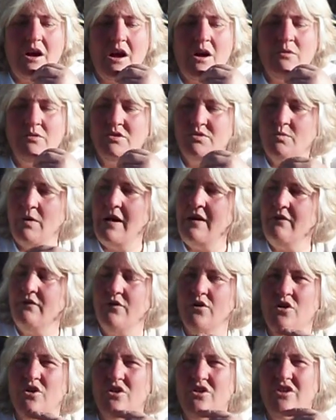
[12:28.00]
I was waiting
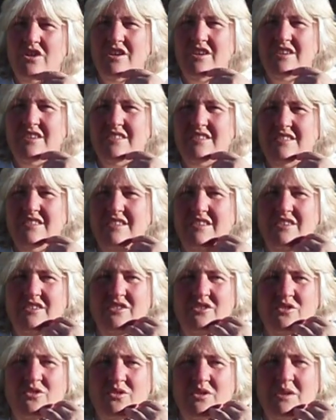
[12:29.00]
for her to
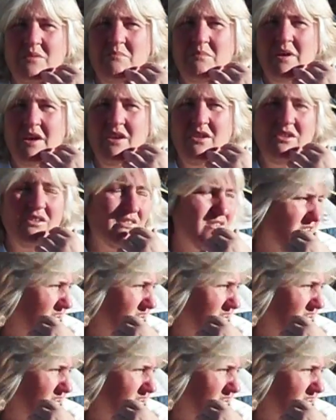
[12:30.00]
get better